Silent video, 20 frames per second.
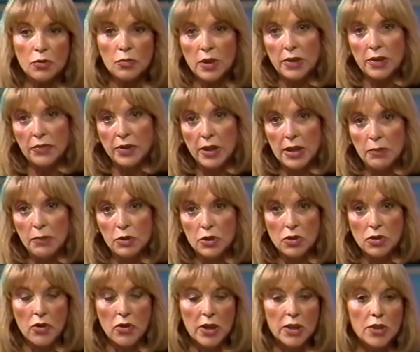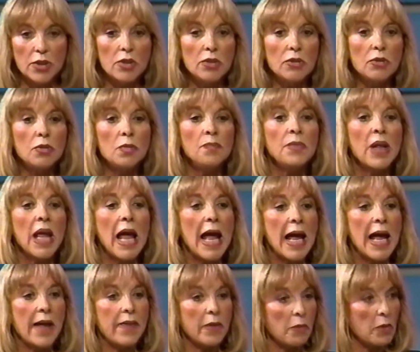or do whatever he was going to do,
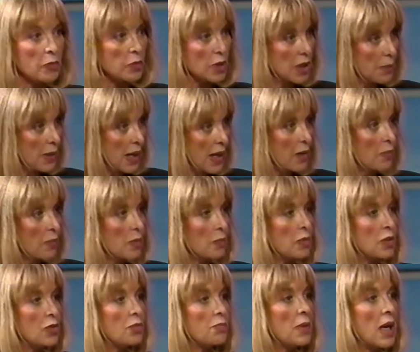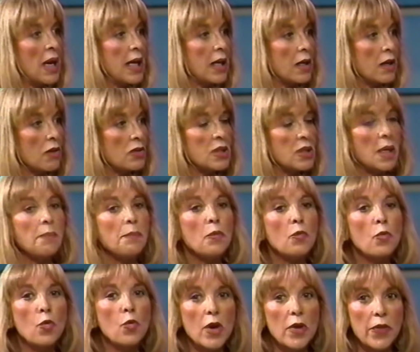and then we would come back and we would do my close-up
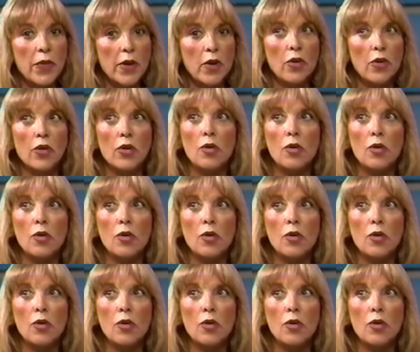with a